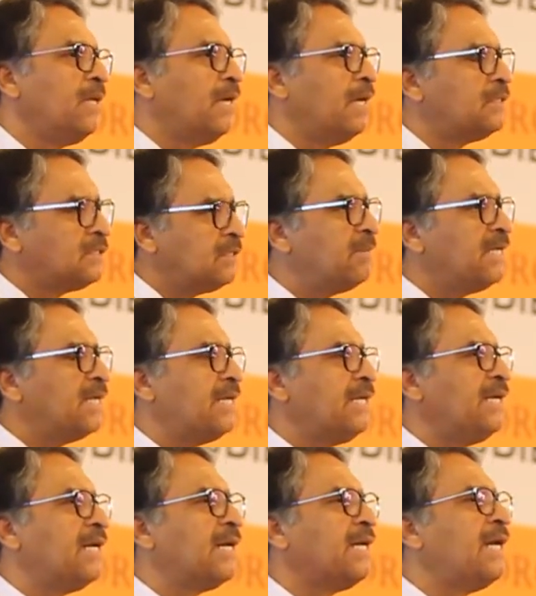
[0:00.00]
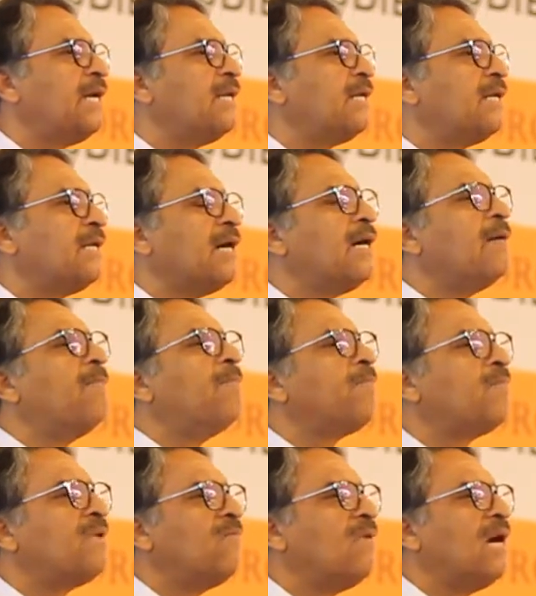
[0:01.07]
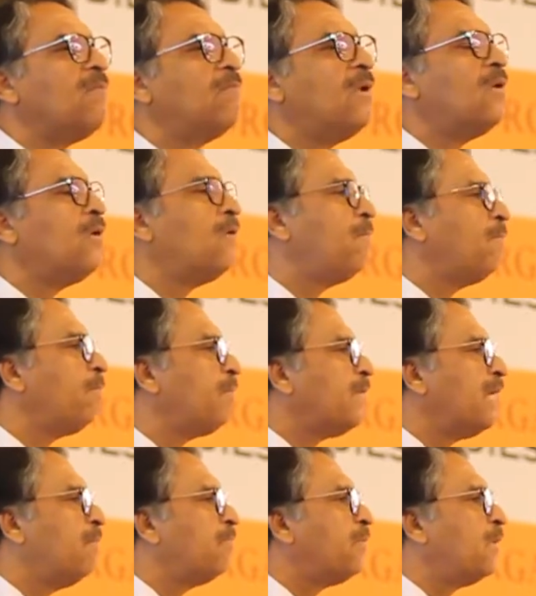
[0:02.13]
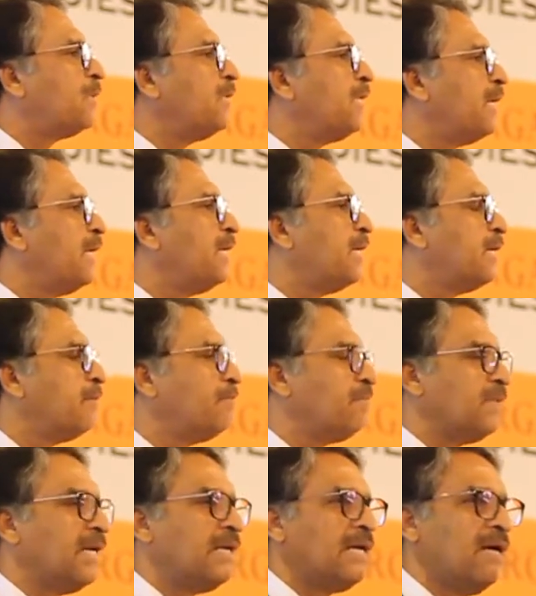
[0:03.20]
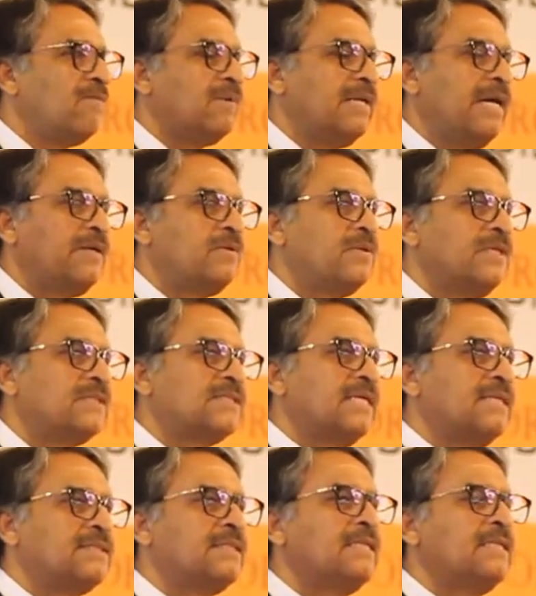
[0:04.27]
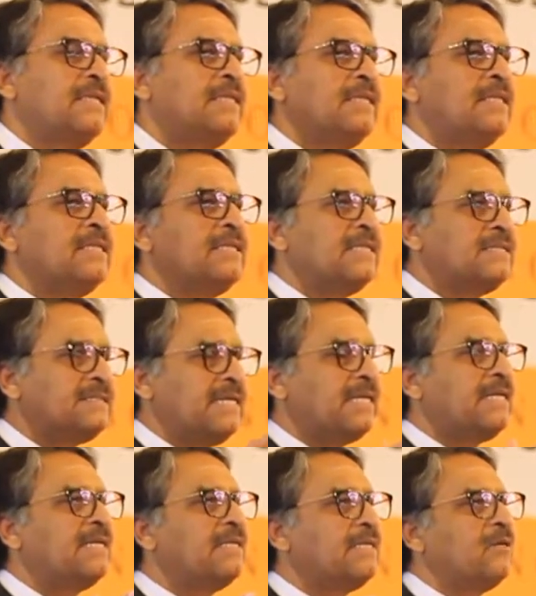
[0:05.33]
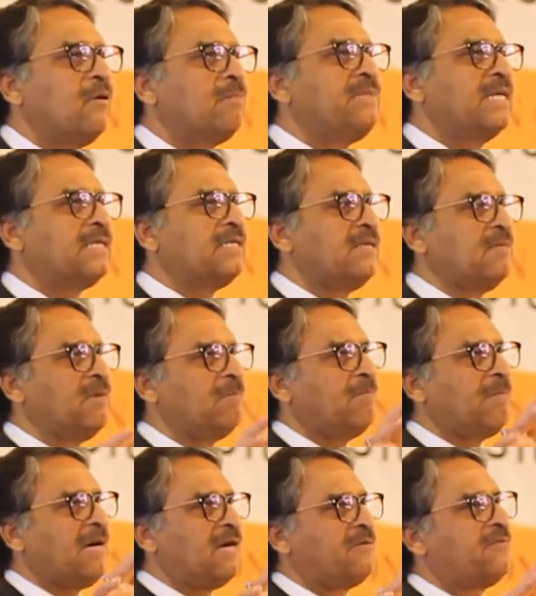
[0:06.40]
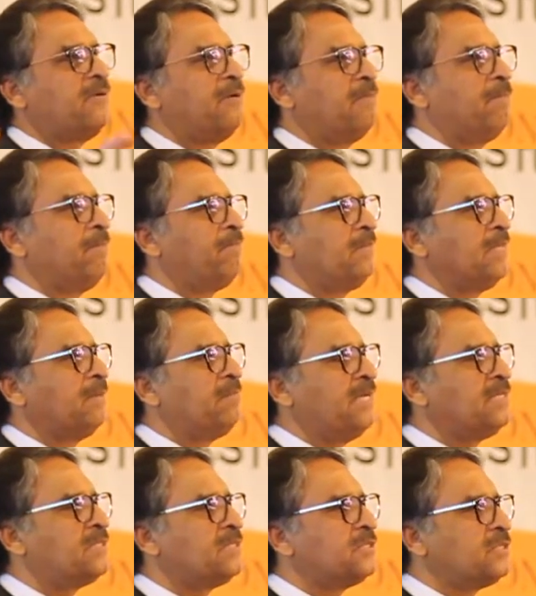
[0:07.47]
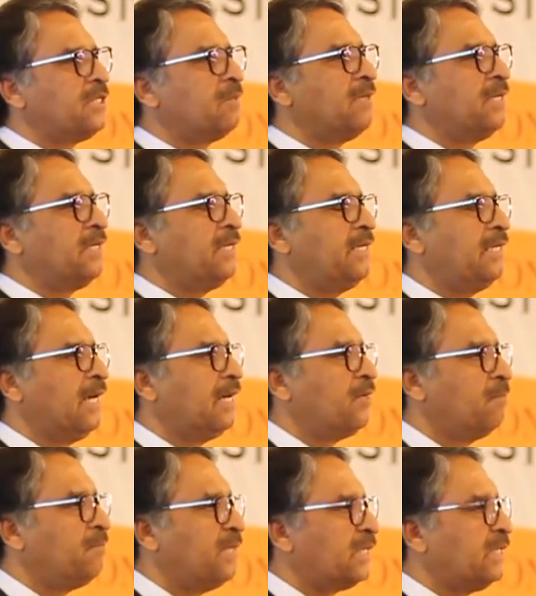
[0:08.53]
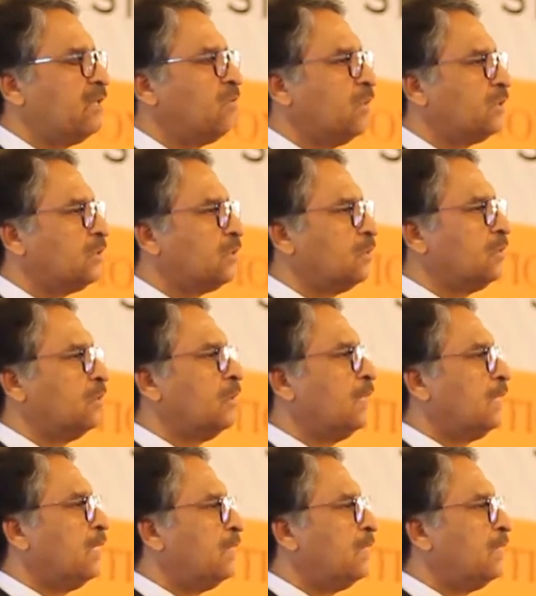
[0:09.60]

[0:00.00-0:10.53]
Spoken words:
And similarly, again, one more important area that I would like to discuss, that second objective, apart from peace and stability, our objective was to